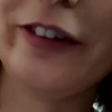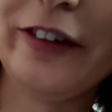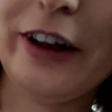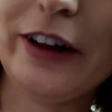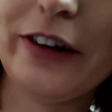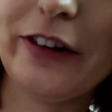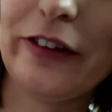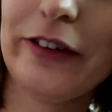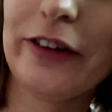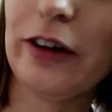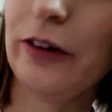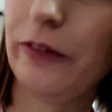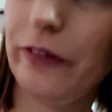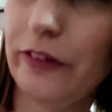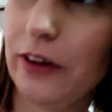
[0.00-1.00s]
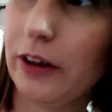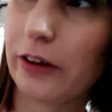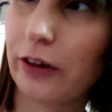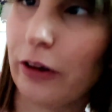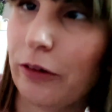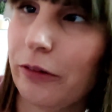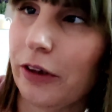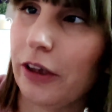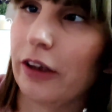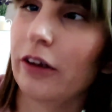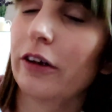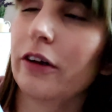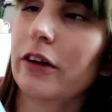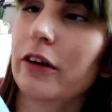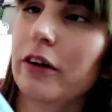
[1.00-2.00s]
is it's like this kind of
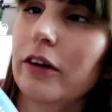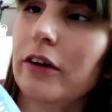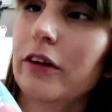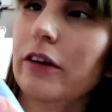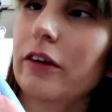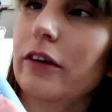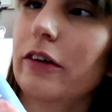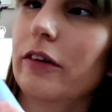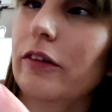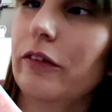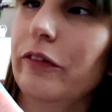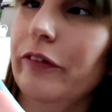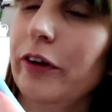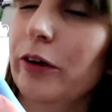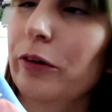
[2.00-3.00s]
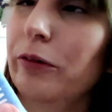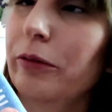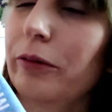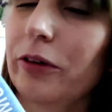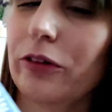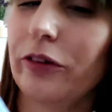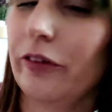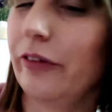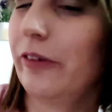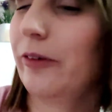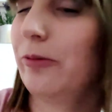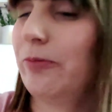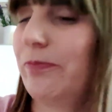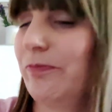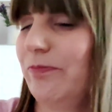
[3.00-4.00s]
silicone-y feel, which
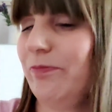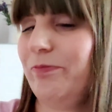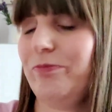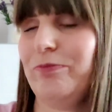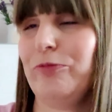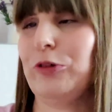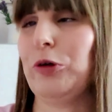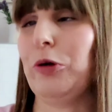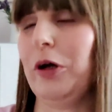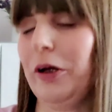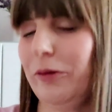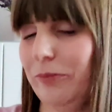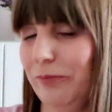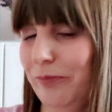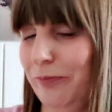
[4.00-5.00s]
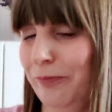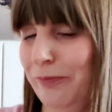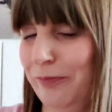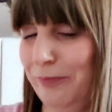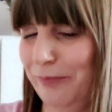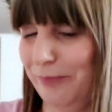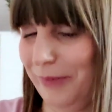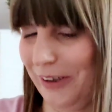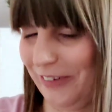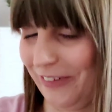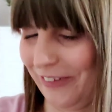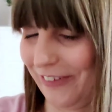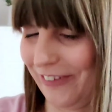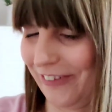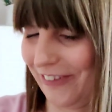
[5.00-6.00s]
is quite
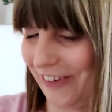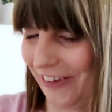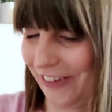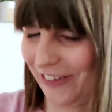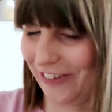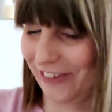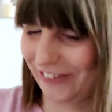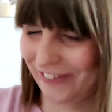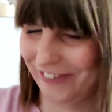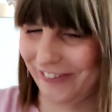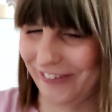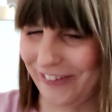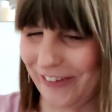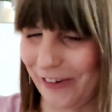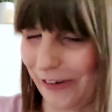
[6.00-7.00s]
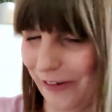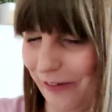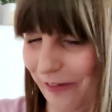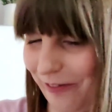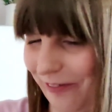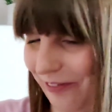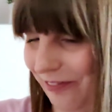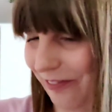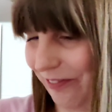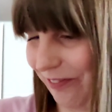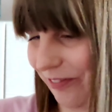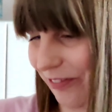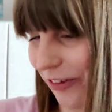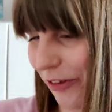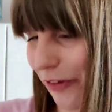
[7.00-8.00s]
pleasant to touch.
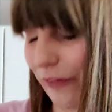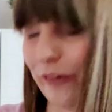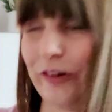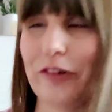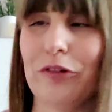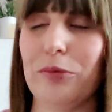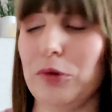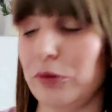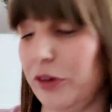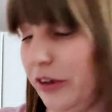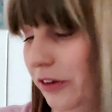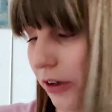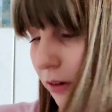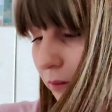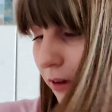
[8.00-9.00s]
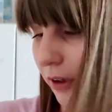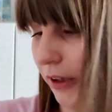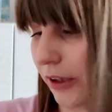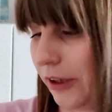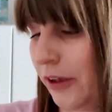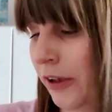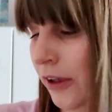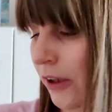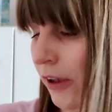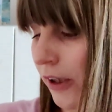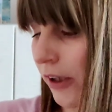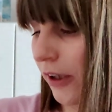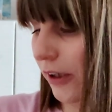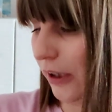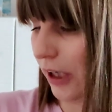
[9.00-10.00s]
Just a very small detail, really.
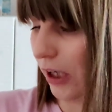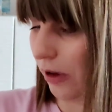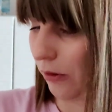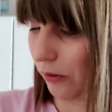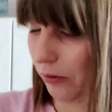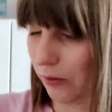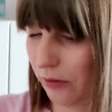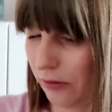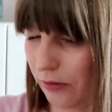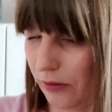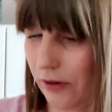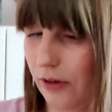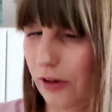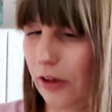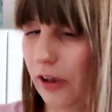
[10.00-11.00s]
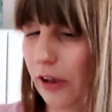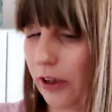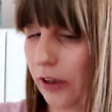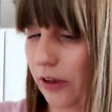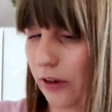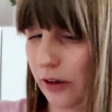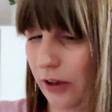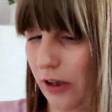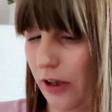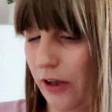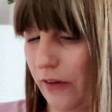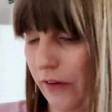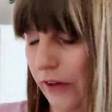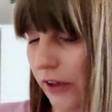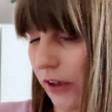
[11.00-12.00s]
Now, like
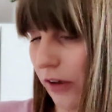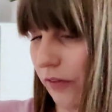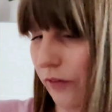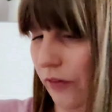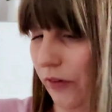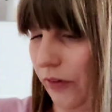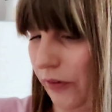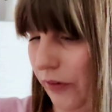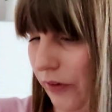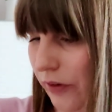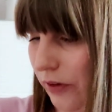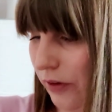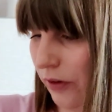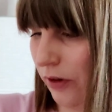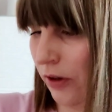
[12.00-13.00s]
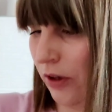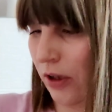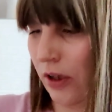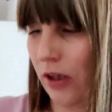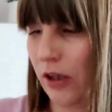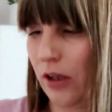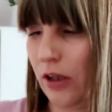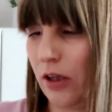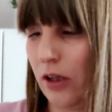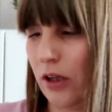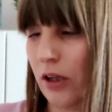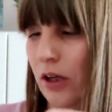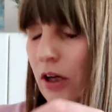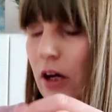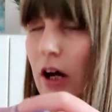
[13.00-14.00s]
the others,
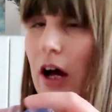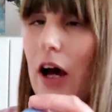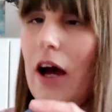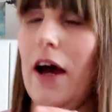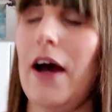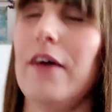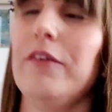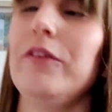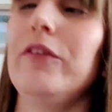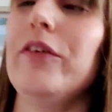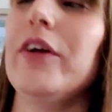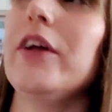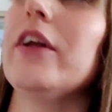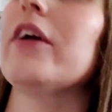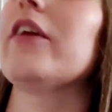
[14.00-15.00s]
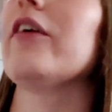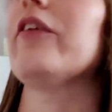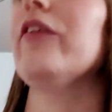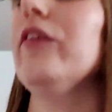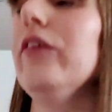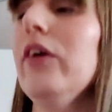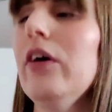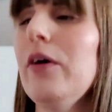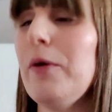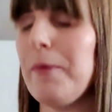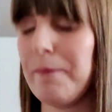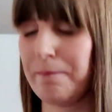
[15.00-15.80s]
I have a feeling this,